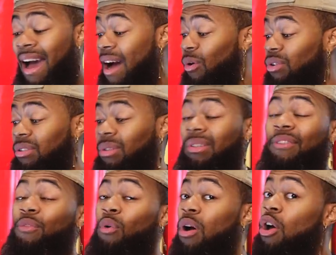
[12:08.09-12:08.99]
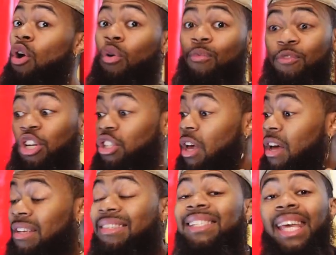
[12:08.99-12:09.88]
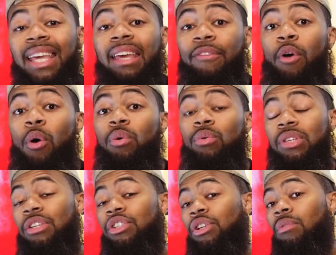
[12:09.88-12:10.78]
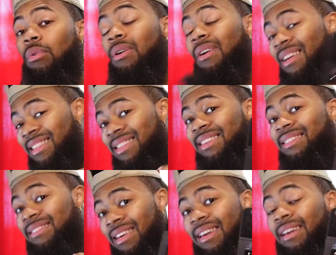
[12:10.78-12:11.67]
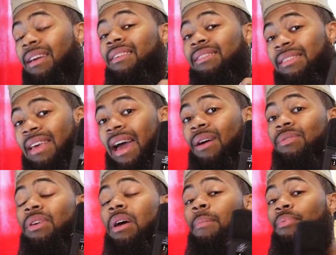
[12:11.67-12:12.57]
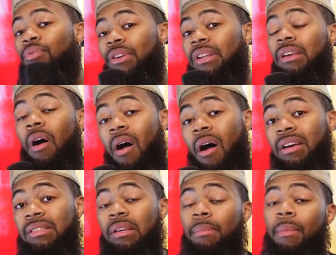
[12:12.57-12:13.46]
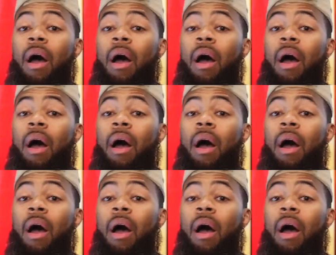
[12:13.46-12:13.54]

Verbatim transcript: I also think for just singing vocals in general, this thing sounds pretty awesome.